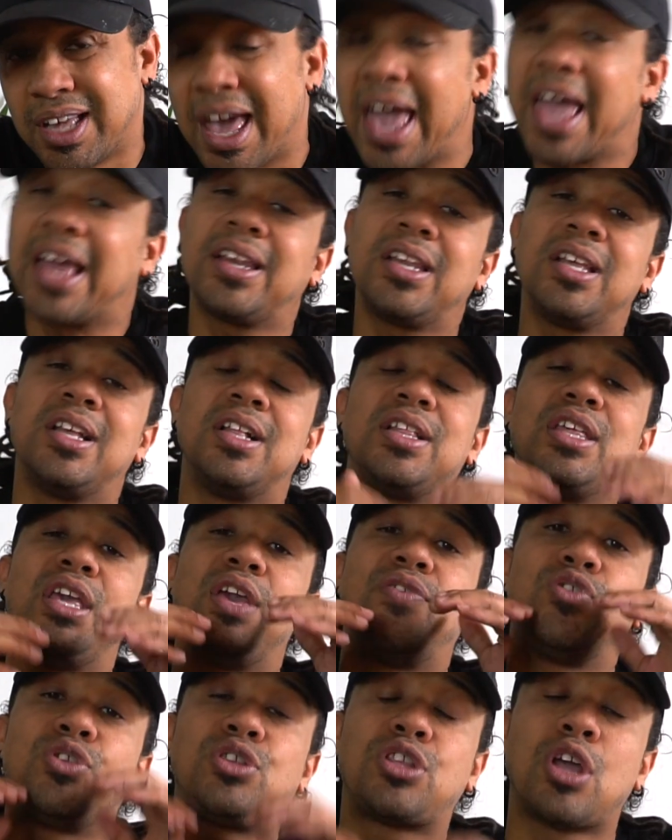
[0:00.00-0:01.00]
And
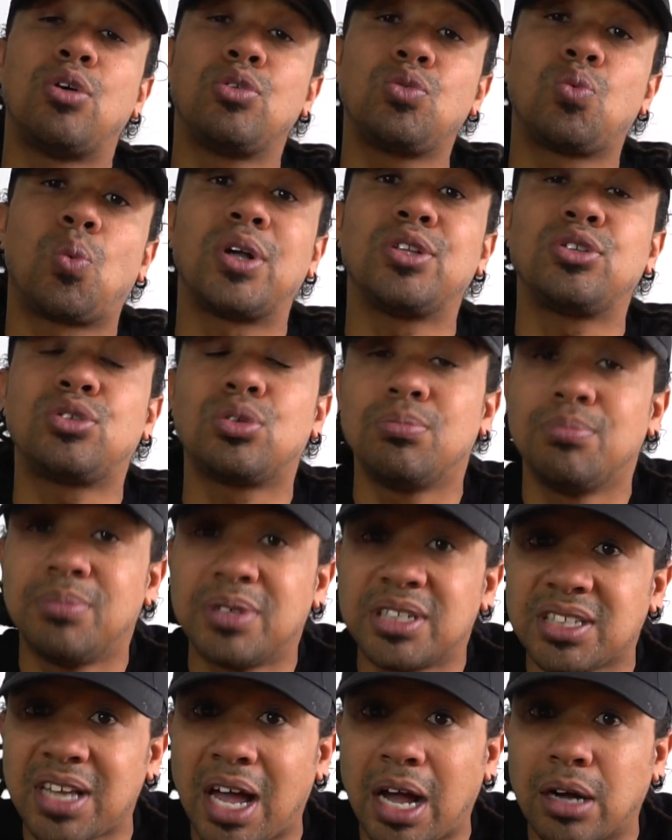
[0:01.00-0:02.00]
if you don't want to
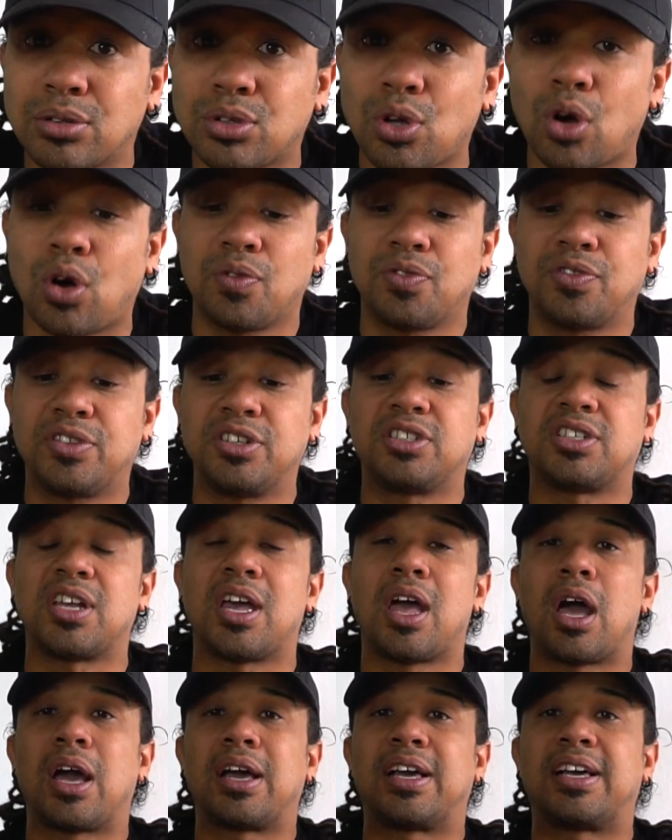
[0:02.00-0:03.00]
miss out on these